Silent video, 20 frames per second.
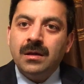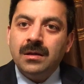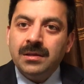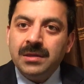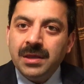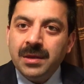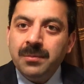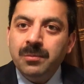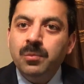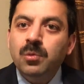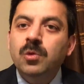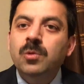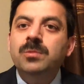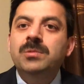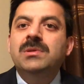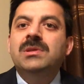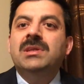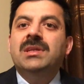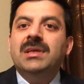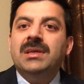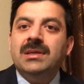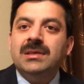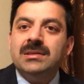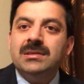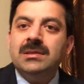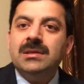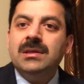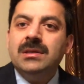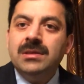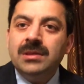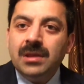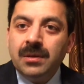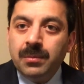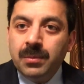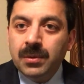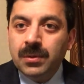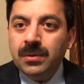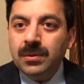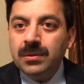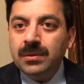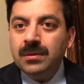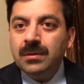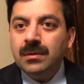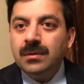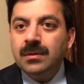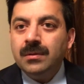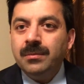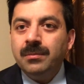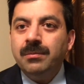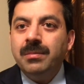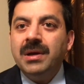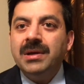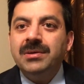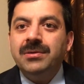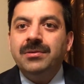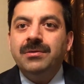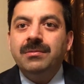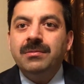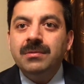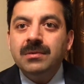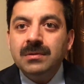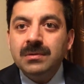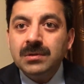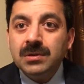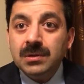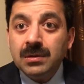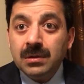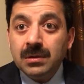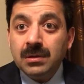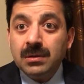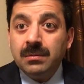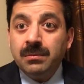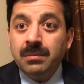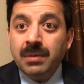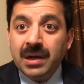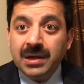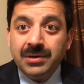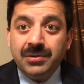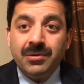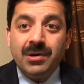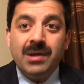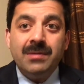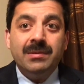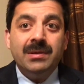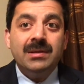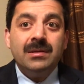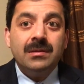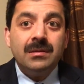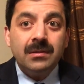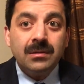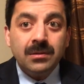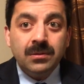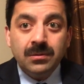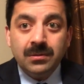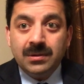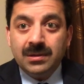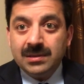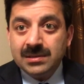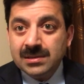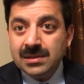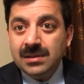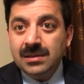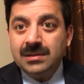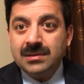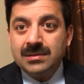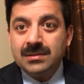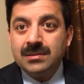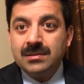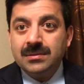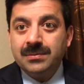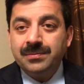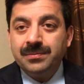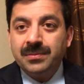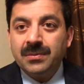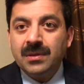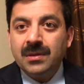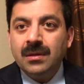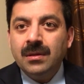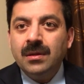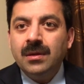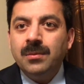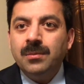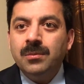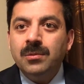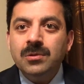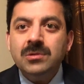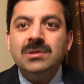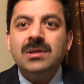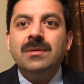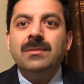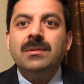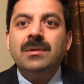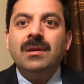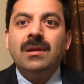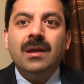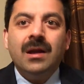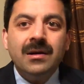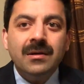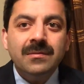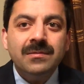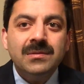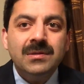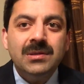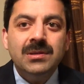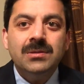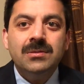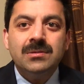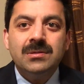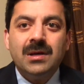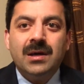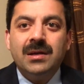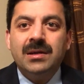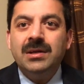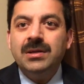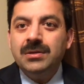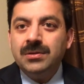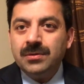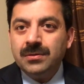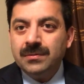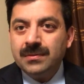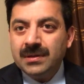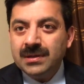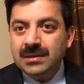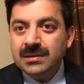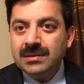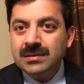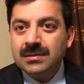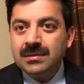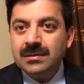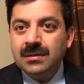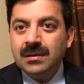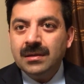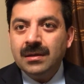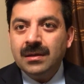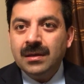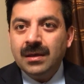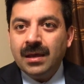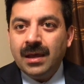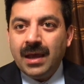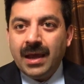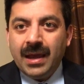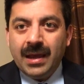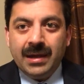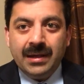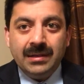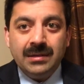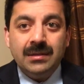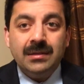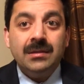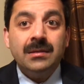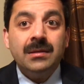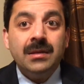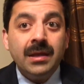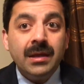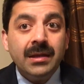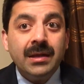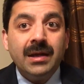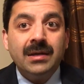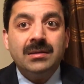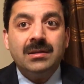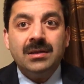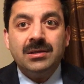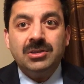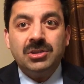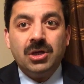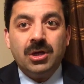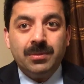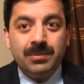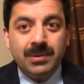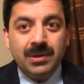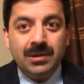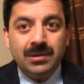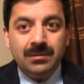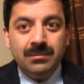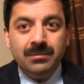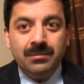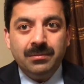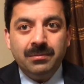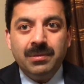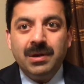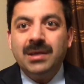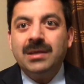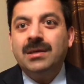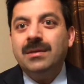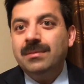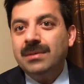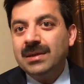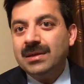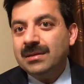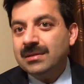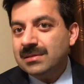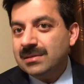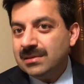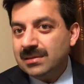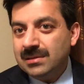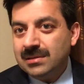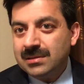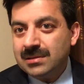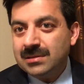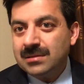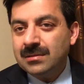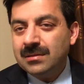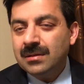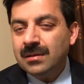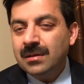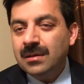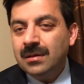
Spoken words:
they move things in the board by driving good results. A lot of CEOs are introverts and they get the job done by giving results.